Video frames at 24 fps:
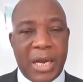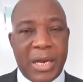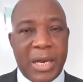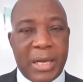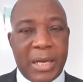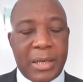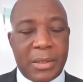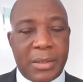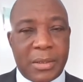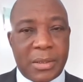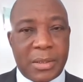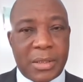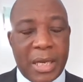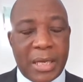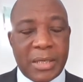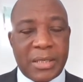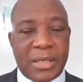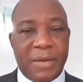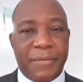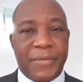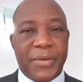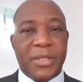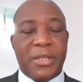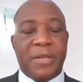An
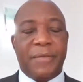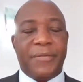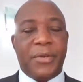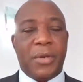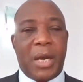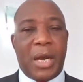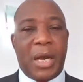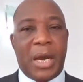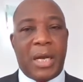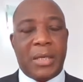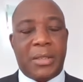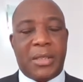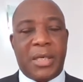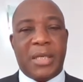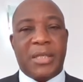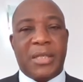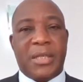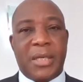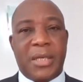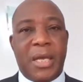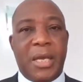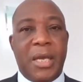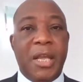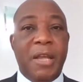extensive interview I had
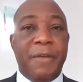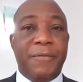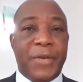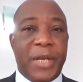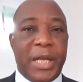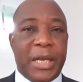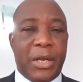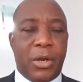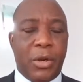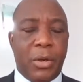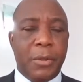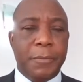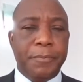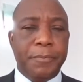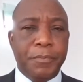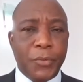yesterday evening